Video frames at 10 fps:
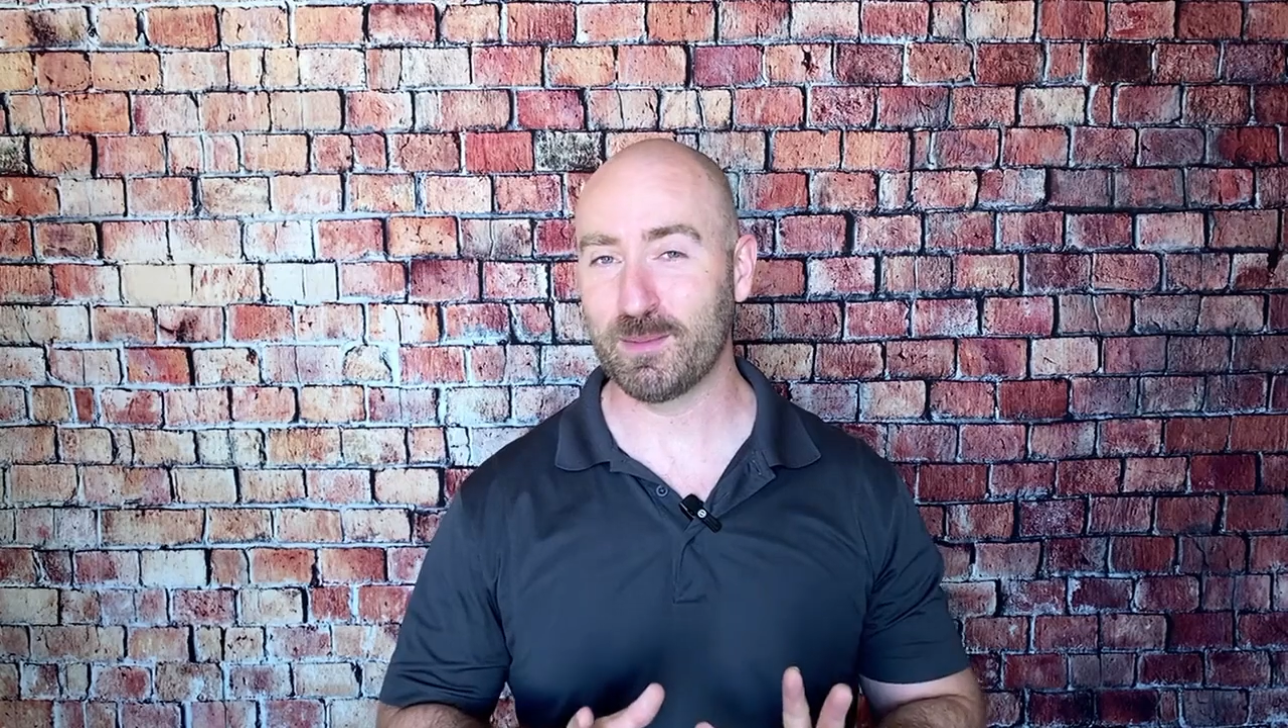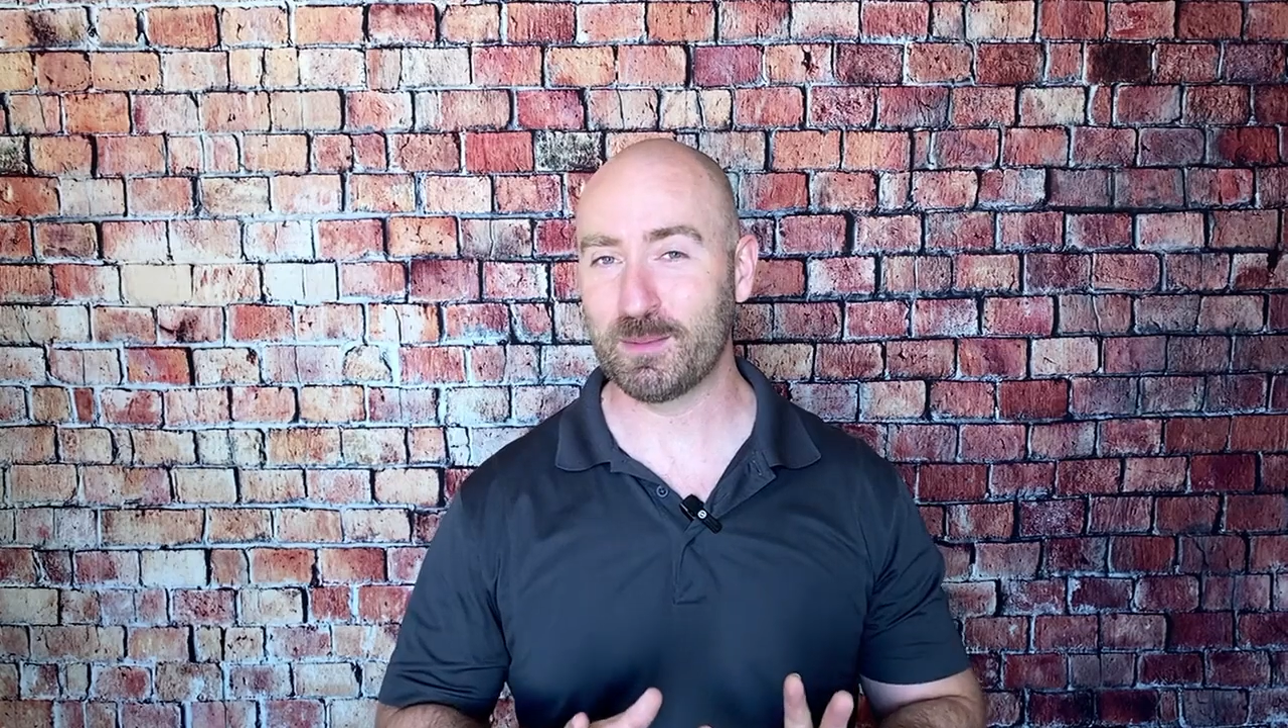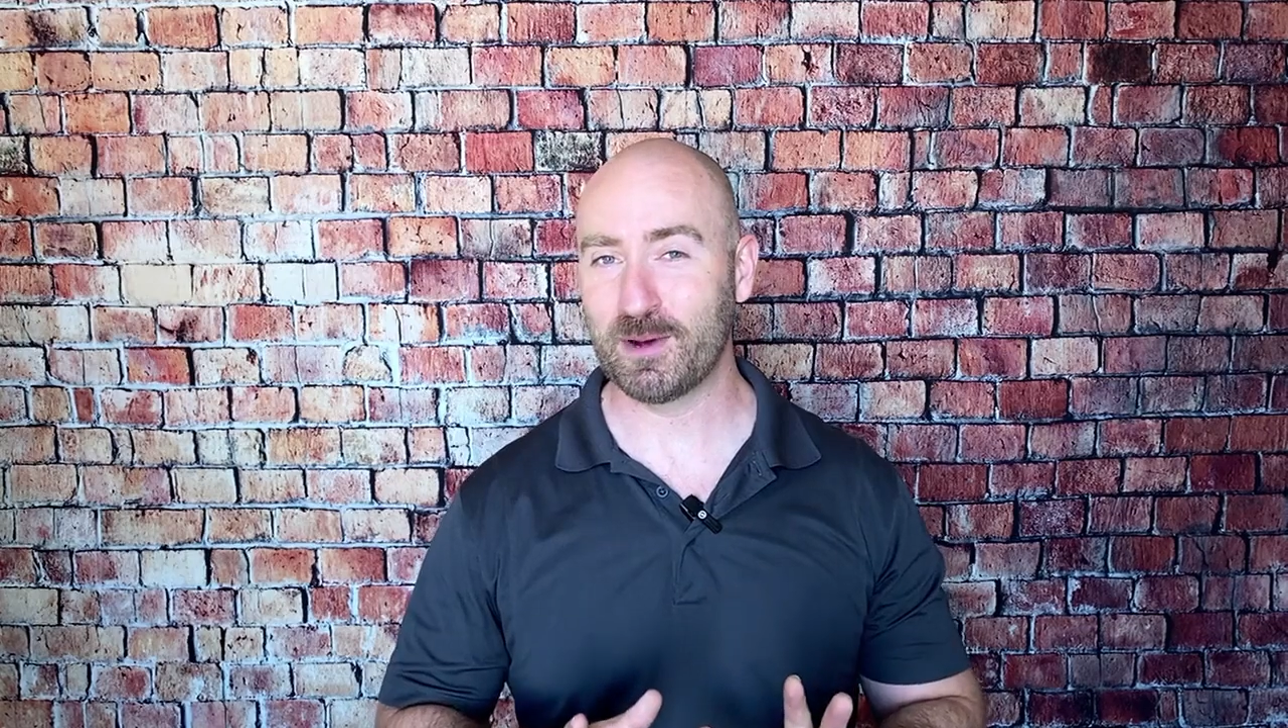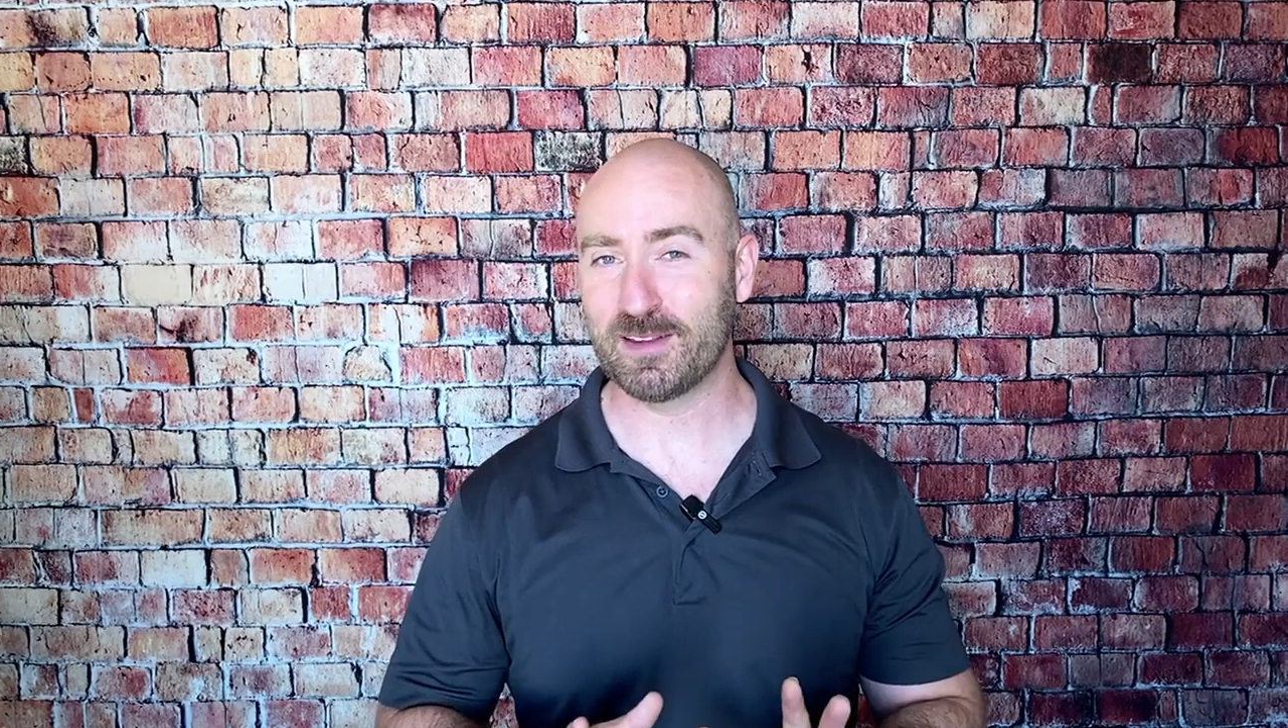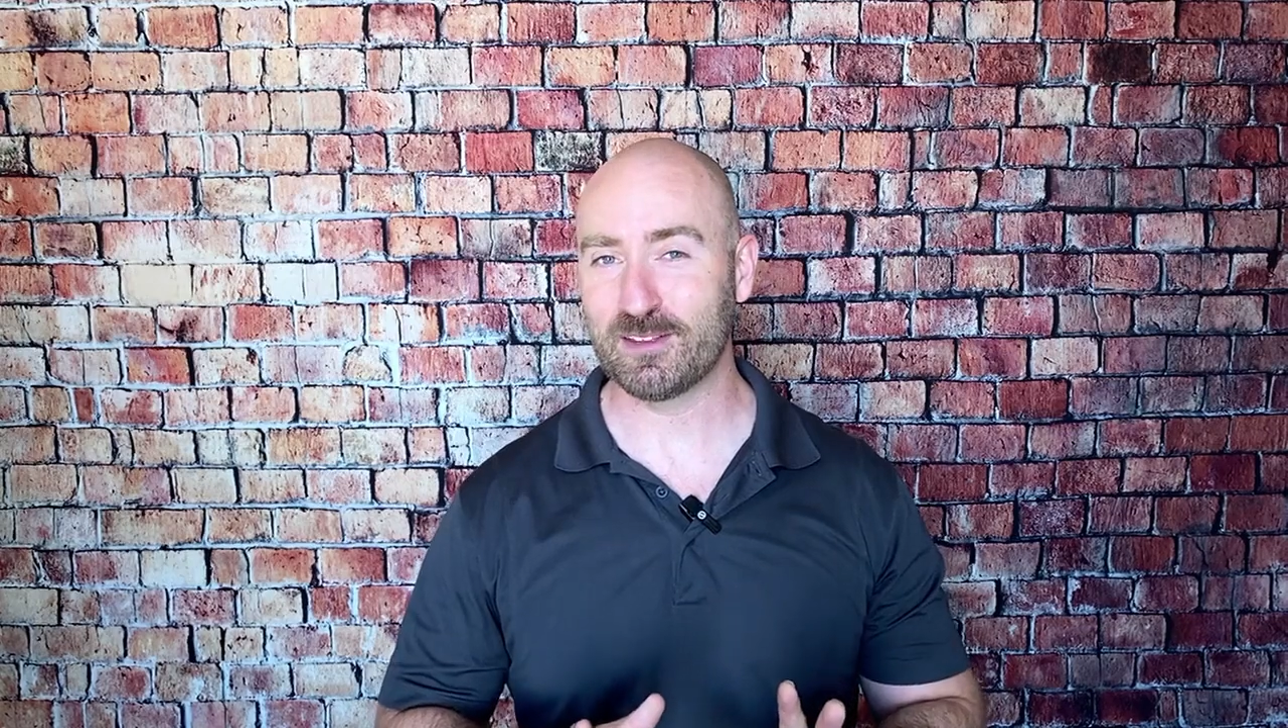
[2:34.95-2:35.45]

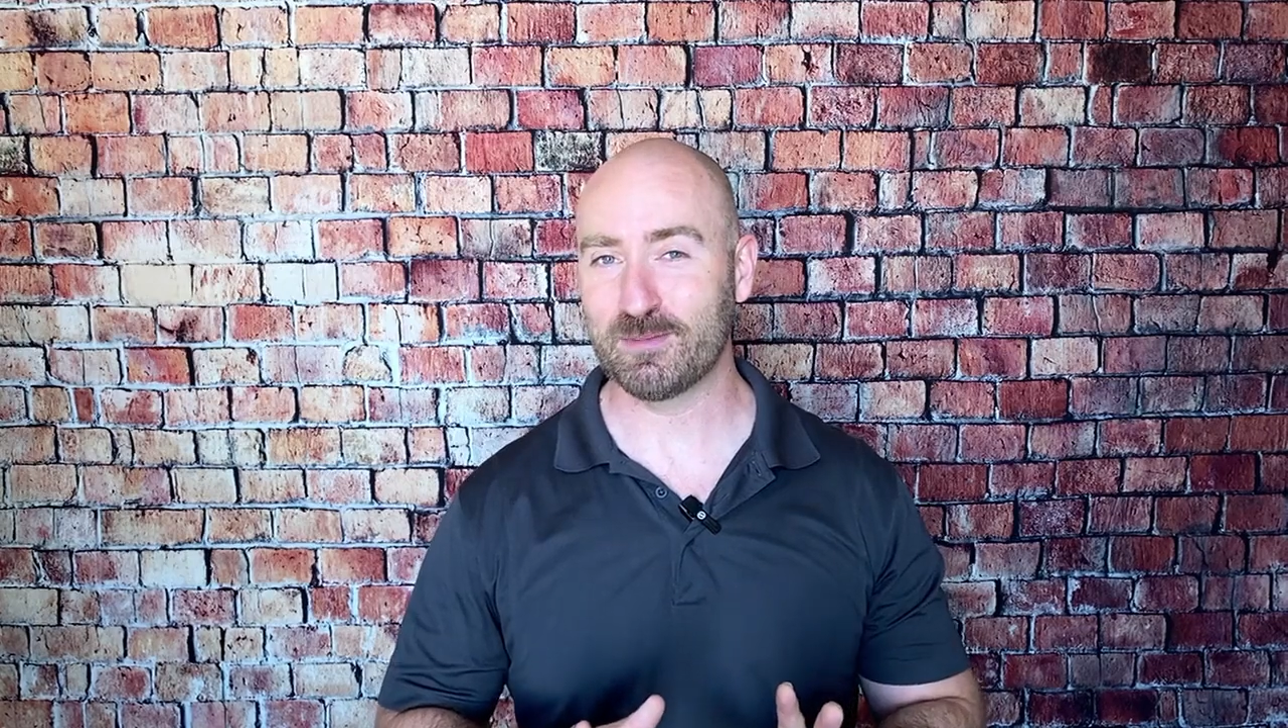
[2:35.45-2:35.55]
memorizing those